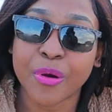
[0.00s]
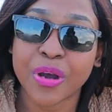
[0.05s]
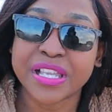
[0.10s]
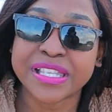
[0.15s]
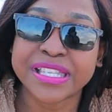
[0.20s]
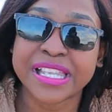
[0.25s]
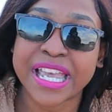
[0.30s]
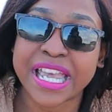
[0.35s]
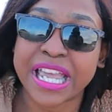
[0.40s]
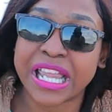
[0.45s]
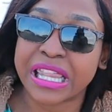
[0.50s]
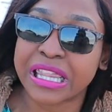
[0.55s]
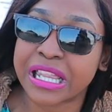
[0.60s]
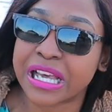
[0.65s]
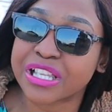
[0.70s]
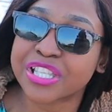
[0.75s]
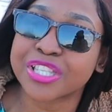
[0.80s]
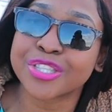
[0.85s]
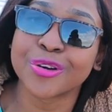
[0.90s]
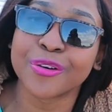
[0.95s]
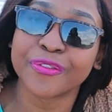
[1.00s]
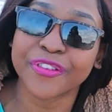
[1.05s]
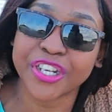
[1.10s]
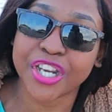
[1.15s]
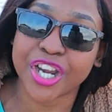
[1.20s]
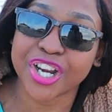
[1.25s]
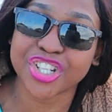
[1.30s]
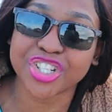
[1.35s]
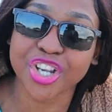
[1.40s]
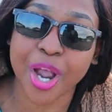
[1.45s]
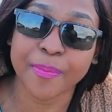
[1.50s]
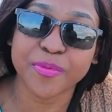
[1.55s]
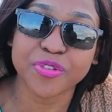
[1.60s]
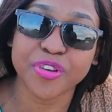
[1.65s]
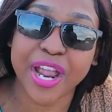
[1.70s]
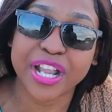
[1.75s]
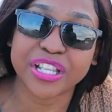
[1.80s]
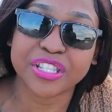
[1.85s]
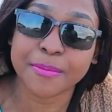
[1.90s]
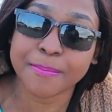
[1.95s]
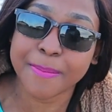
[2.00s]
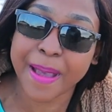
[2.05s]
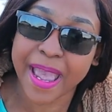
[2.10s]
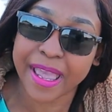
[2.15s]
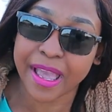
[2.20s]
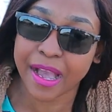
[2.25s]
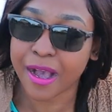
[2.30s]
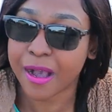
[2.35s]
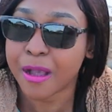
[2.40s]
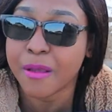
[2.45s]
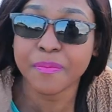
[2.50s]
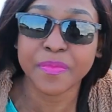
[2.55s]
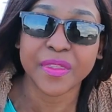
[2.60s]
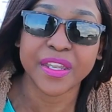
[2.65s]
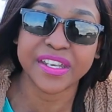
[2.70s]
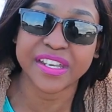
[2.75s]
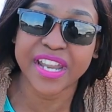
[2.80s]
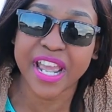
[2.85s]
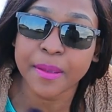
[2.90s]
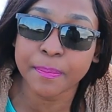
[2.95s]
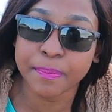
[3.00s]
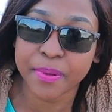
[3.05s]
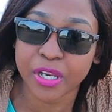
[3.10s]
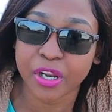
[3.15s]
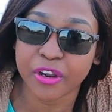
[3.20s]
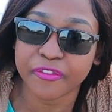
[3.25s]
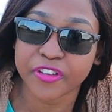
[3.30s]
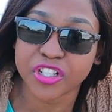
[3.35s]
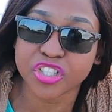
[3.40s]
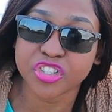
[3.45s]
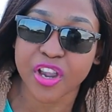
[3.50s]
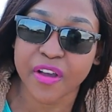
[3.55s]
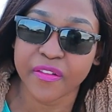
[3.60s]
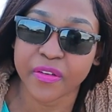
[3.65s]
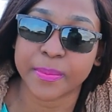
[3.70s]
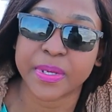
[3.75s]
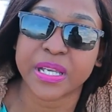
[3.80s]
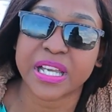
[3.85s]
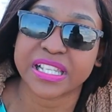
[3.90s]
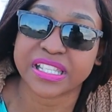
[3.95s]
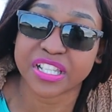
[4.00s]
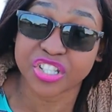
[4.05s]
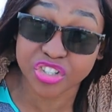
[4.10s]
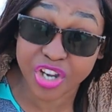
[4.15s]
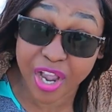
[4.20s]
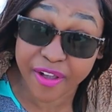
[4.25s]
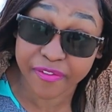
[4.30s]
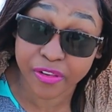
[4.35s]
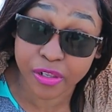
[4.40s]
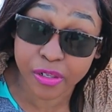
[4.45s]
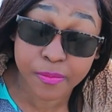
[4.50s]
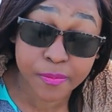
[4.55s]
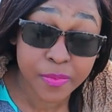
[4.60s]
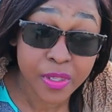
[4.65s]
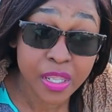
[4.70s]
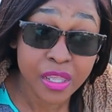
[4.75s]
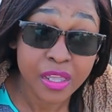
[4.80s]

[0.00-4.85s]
was in the souvenir shop trying to buy a neck pillow for travel, because the travel,